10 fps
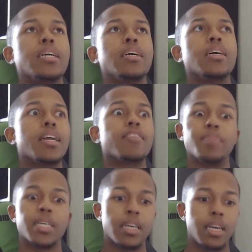It left
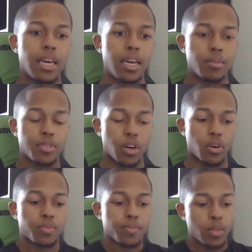me.
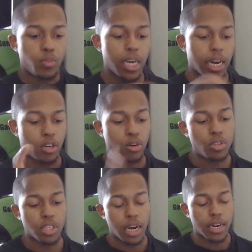So we got
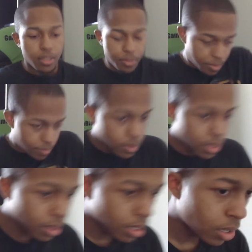Kuzan,
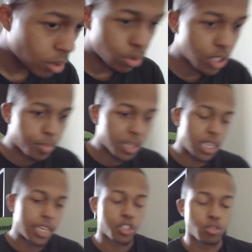who's a
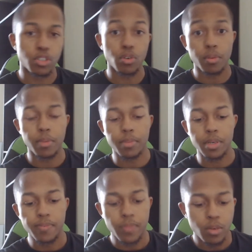potential Sword member.
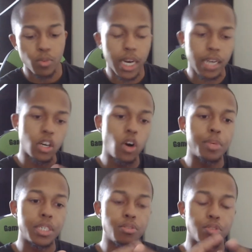We got
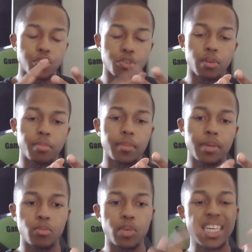Kobe, who's a Sword
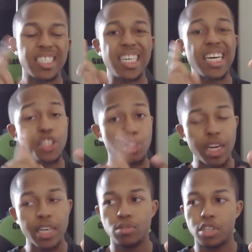member. We got D.S.
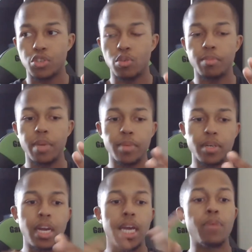Drake, who's a Sword
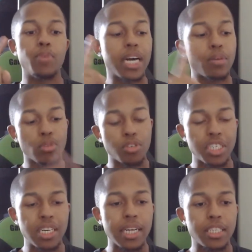member. And we got
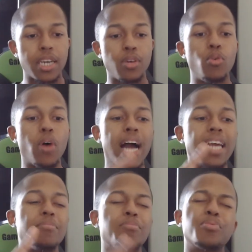Rocinante, who I
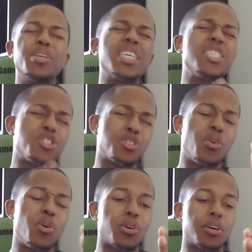am pretty
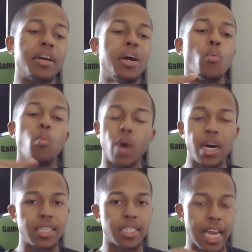sure
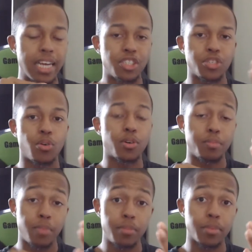was a Sword
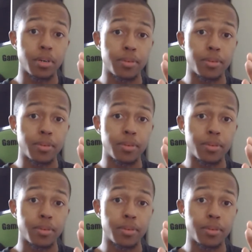member.